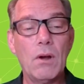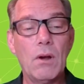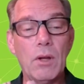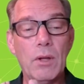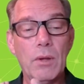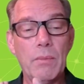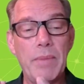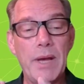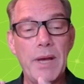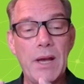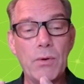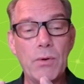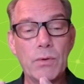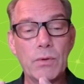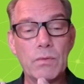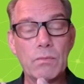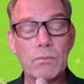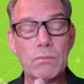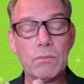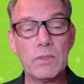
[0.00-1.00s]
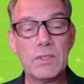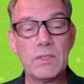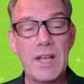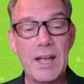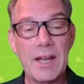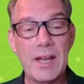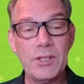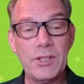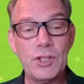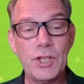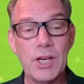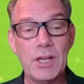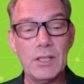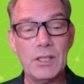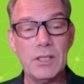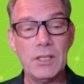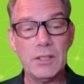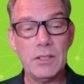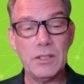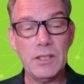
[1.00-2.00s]
about side
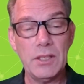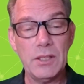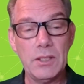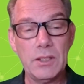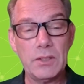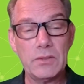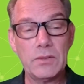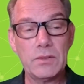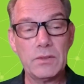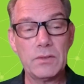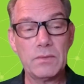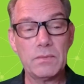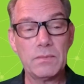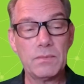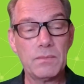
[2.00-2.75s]
channel attacks.